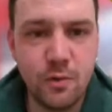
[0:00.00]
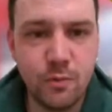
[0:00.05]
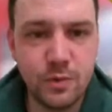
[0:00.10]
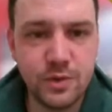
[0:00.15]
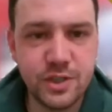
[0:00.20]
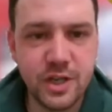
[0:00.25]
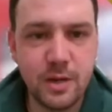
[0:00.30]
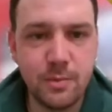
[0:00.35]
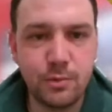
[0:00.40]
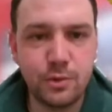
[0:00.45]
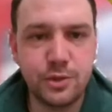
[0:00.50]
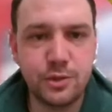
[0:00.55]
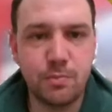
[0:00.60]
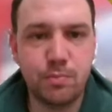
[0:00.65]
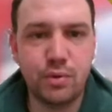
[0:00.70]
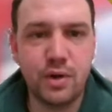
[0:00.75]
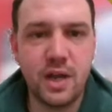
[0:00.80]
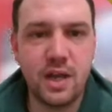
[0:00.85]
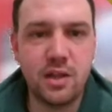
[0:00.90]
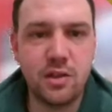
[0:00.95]
was able to
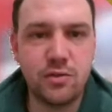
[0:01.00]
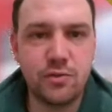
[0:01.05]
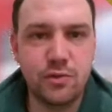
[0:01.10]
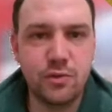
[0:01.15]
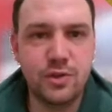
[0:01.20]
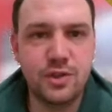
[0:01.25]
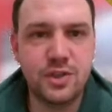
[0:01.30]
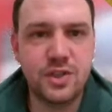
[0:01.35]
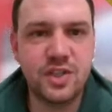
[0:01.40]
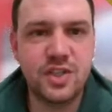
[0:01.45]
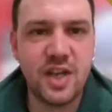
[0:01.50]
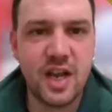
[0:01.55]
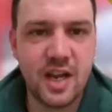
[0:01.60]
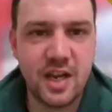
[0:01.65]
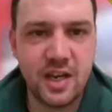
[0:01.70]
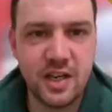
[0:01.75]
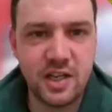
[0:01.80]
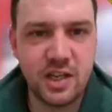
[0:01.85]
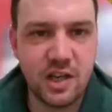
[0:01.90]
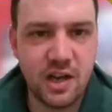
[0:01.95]
break through the
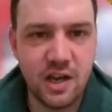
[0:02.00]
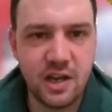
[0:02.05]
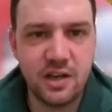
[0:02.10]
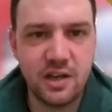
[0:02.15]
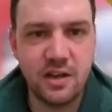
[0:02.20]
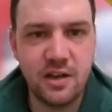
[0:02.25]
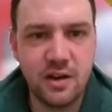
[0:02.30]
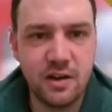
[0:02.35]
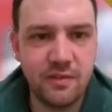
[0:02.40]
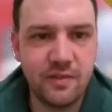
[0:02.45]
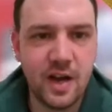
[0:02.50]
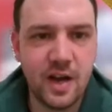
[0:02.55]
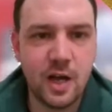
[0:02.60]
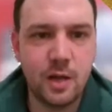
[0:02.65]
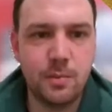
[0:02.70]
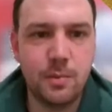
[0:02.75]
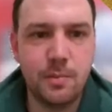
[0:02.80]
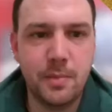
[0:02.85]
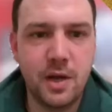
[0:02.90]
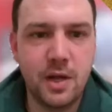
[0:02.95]
second line of
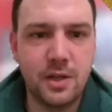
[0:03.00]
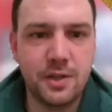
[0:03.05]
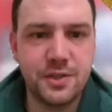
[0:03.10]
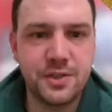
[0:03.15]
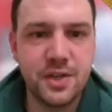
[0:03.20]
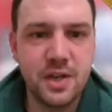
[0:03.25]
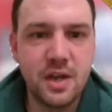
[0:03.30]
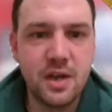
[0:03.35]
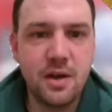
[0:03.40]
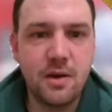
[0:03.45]
Albemarle's,